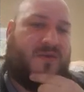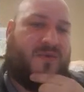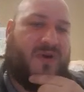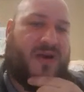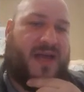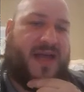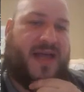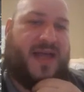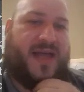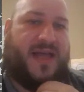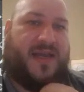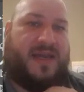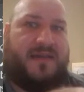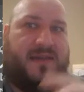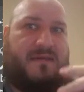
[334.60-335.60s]
where I
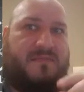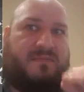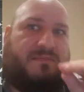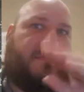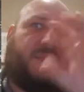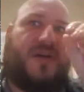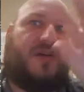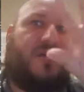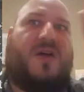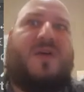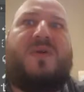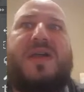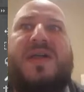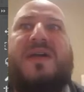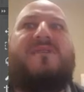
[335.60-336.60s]
add
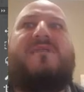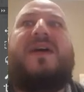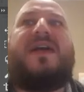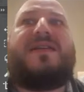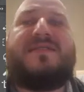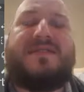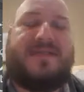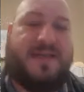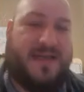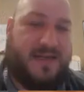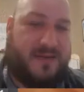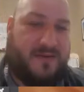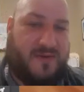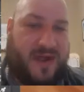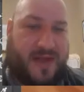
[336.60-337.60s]
glowy effects
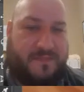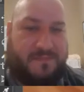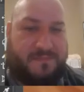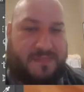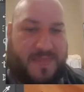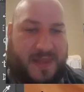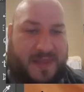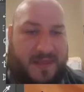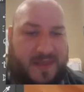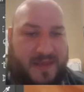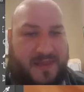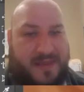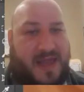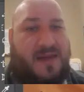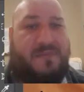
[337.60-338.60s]
and crap.
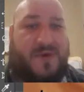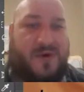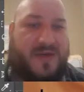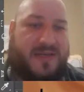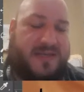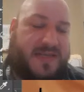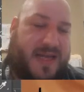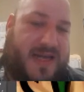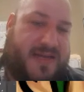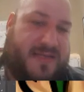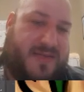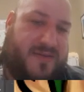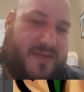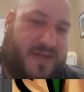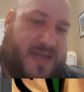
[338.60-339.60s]
That part is
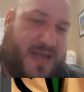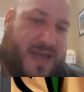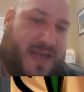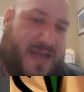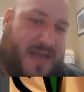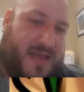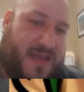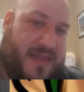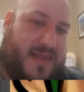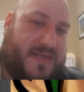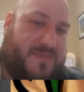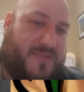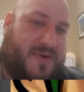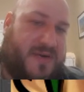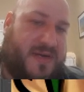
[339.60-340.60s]
icing on the cake.
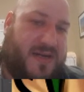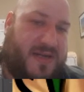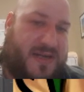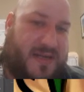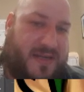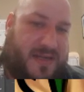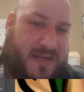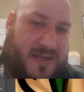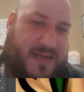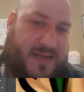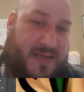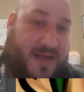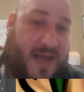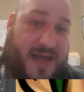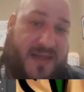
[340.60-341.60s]
This part,
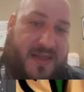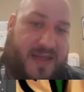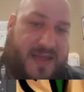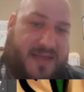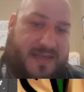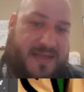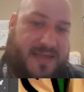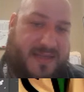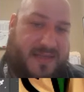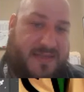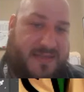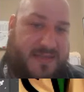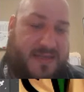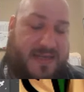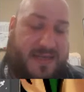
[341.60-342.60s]
highlights,
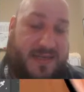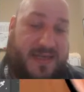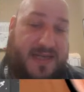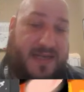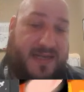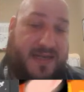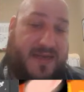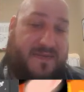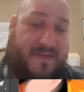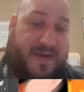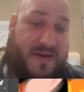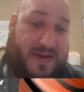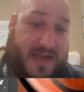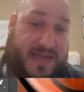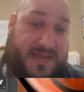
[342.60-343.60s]
is indeed a
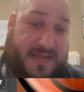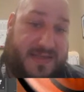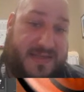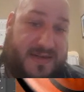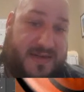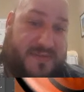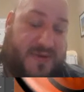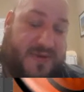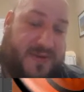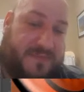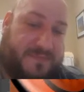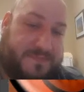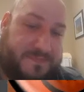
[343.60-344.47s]
very necessary part.